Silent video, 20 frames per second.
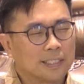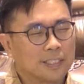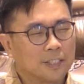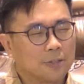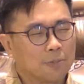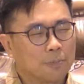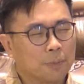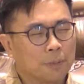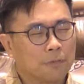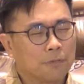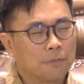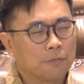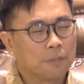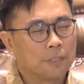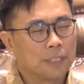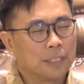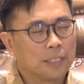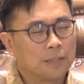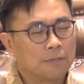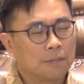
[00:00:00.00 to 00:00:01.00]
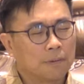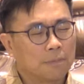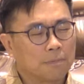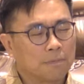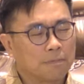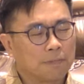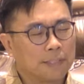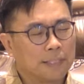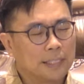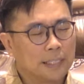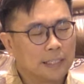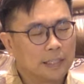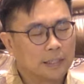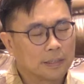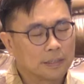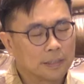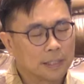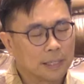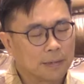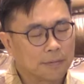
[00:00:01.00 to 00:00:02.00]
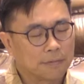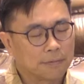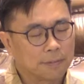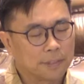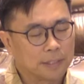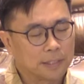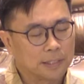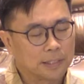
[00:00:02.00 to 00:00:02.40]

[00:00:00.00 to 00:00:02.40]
be free from physical suffering,